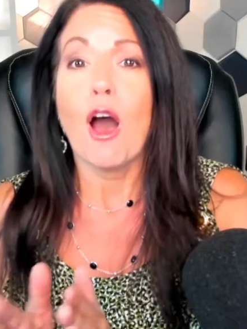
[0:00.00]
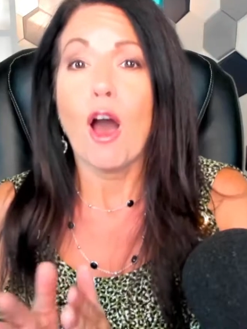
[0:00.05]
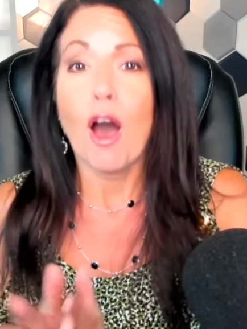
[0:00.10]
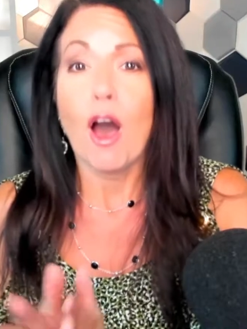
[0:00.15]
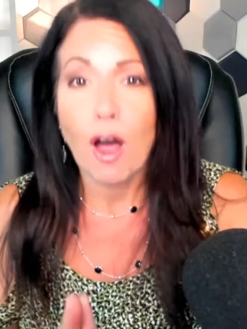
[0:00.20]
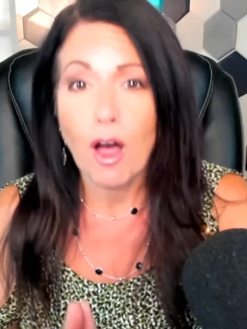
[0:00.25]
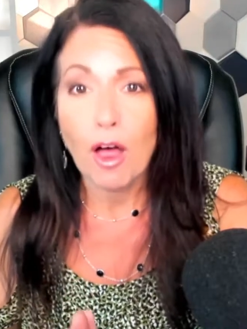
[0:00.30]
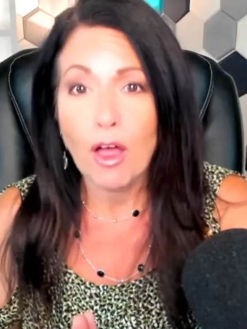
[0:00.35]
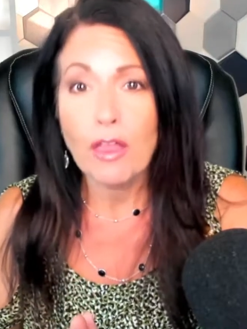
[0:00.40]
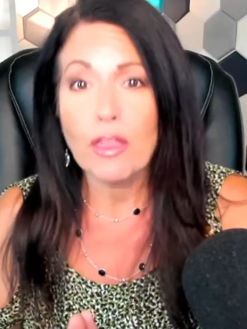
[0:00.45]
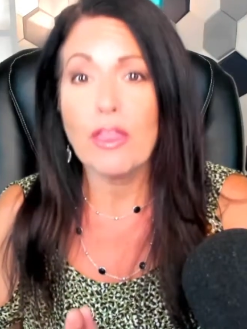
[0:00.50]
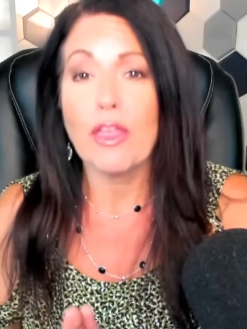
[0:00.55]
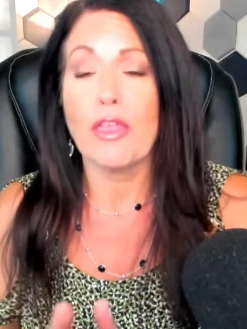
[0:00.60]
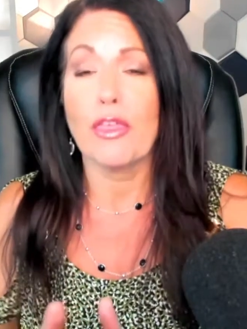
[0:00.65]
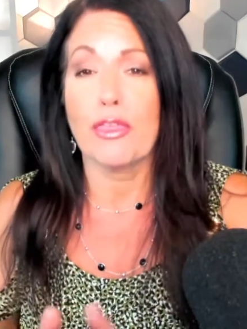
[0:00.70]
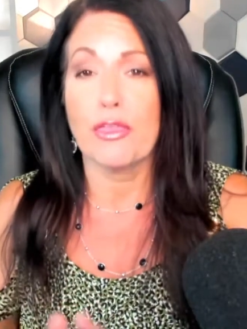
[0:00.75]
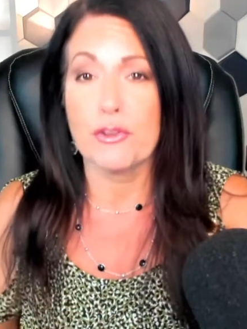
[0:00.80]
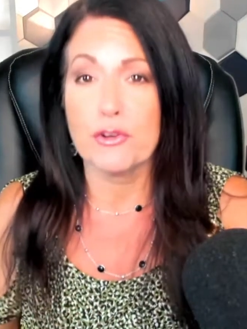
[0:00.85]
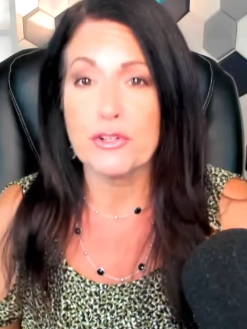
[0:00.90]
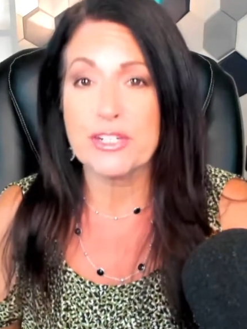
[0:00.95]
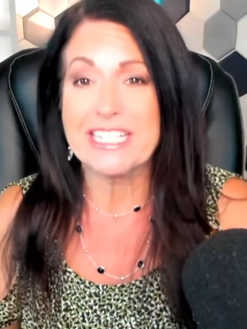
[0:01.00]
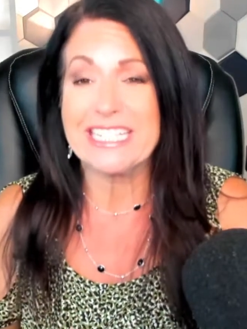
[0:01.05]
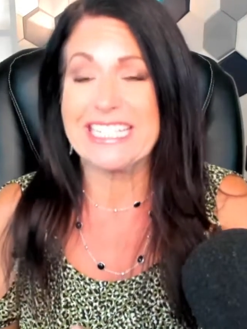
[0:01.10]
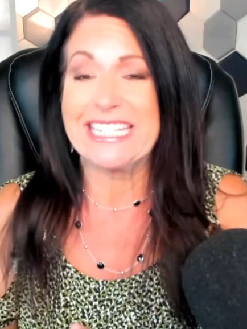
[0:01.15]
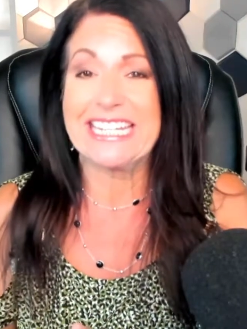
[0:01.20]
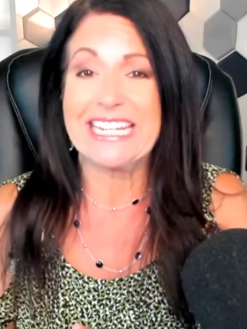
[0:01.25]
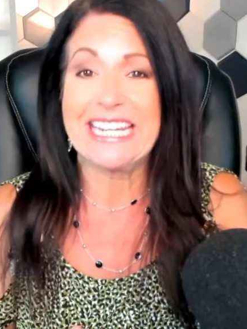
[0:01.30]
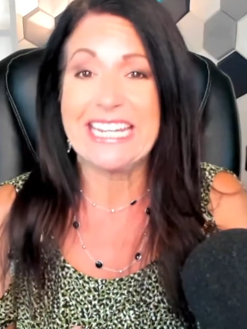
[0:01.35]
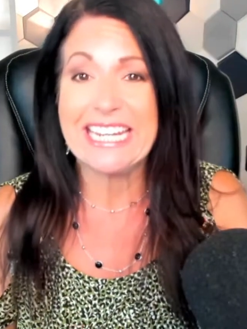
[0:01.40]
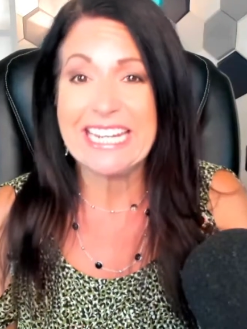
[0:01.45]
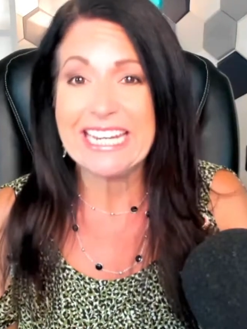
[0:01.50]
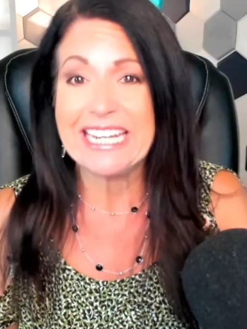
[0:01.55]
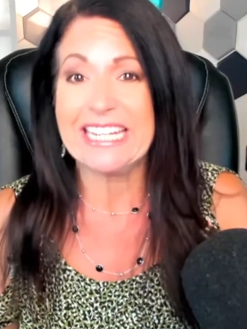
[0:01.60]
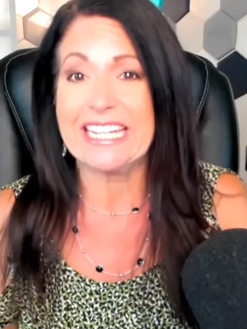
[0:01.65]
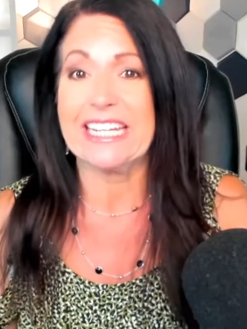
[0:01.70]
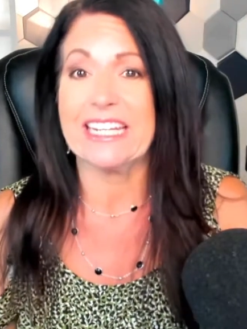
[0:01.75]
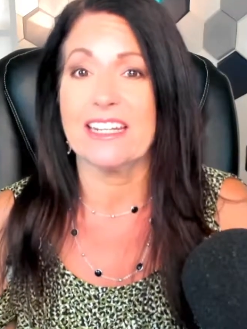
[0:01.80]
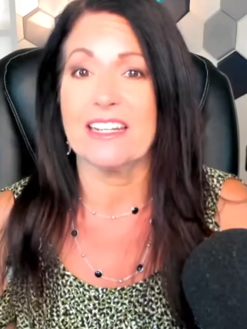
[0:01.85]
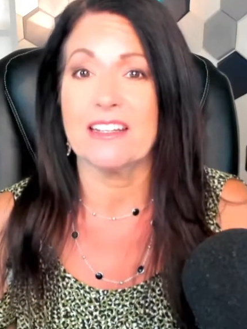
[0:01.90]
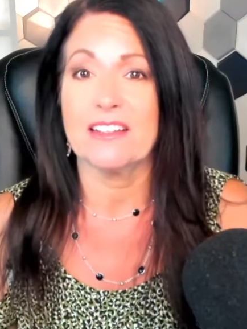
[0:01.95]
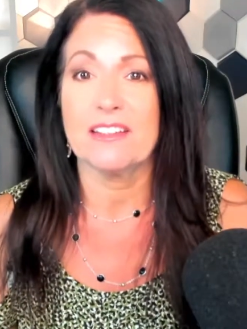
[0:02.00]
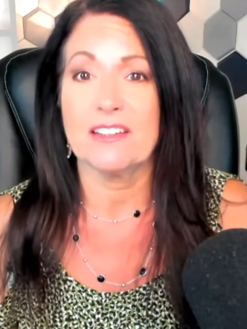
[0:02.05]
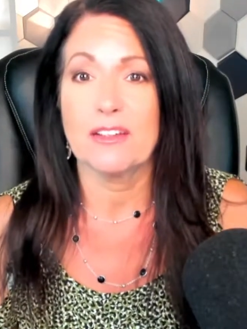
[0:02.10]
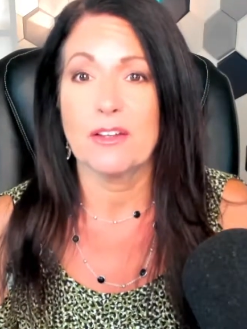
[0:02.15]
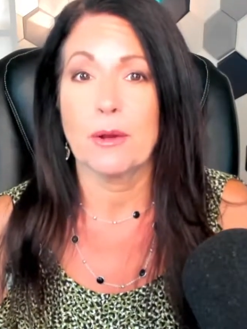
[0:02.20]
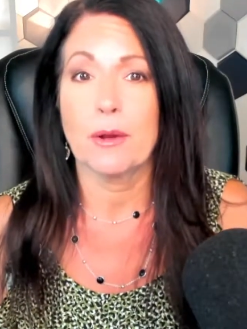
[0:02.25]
All 13